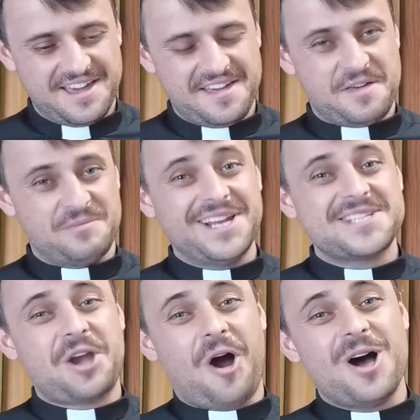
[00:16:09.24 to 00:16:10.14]
The
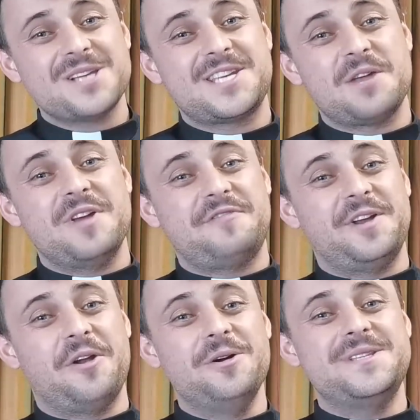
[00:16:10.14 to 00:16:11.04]
minister asked him if he
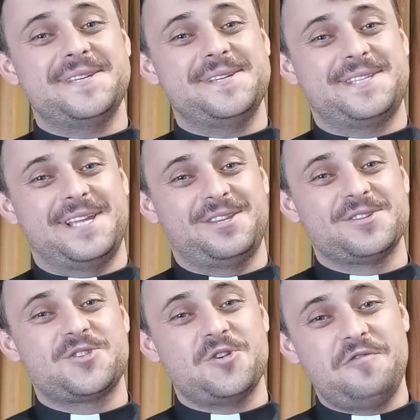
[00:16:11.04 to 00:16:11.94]
noticed that the
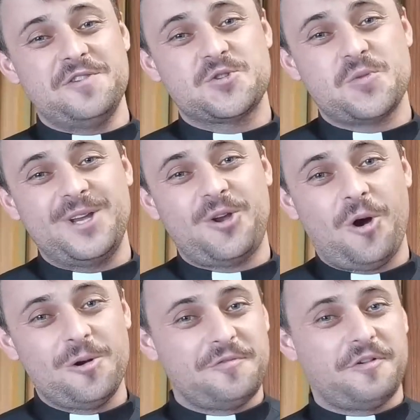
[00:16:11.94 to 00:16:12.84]
service went
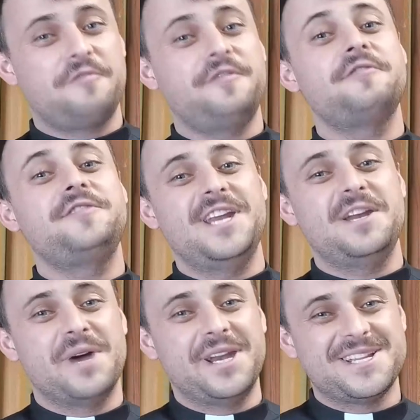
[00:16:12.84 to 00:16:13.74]
on for
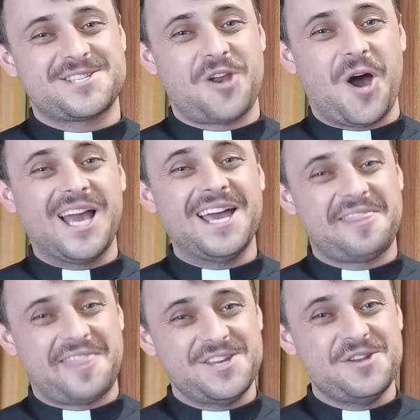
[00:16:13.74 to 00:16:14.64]
15 minutes longer
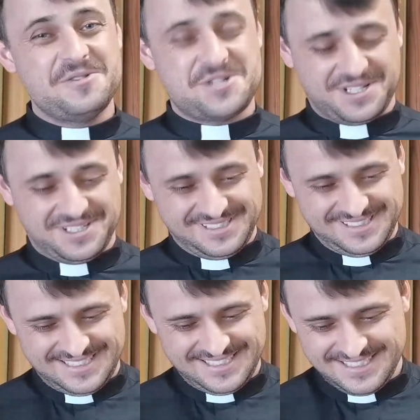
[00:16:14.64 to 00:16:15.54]
than usual.
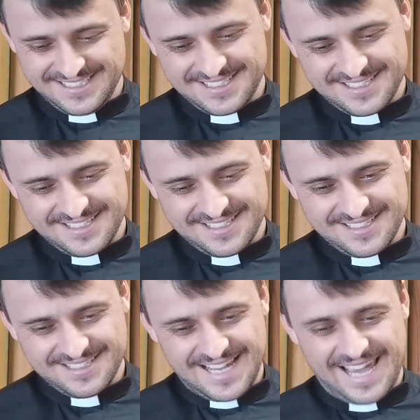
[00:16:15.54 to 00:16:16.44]

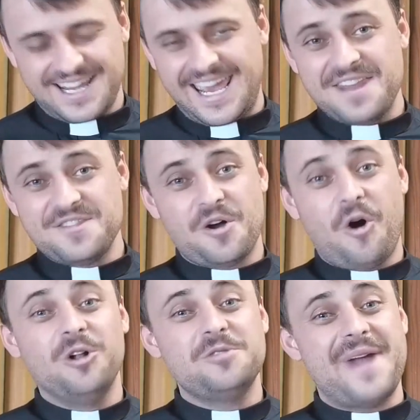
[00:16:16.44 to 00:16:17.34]
And again, the
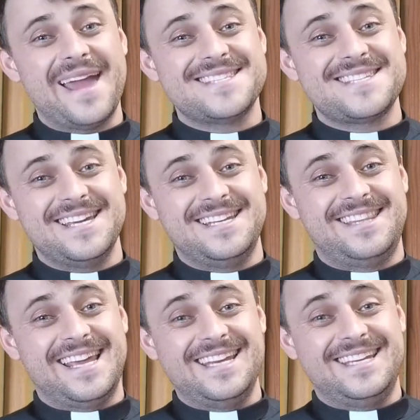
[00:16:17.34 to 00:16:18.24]
old man said
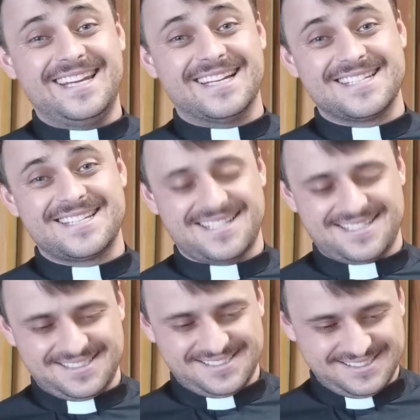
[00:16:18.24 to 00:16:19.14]
that he didn't.
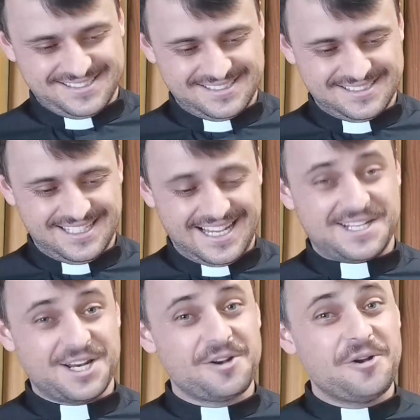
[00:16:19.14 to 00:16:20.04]
He
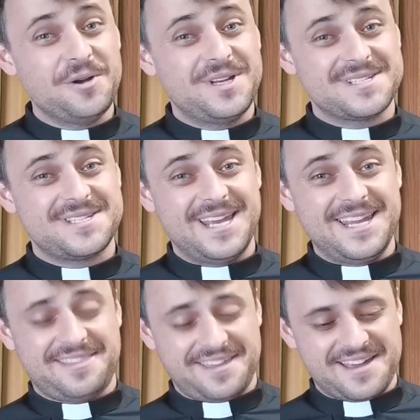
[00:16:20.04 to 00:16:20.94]
didn't notice
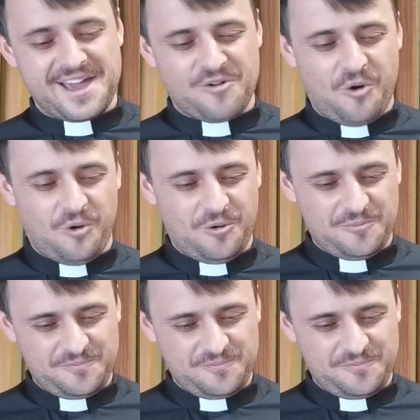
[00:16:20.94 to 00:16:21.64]
anything at all.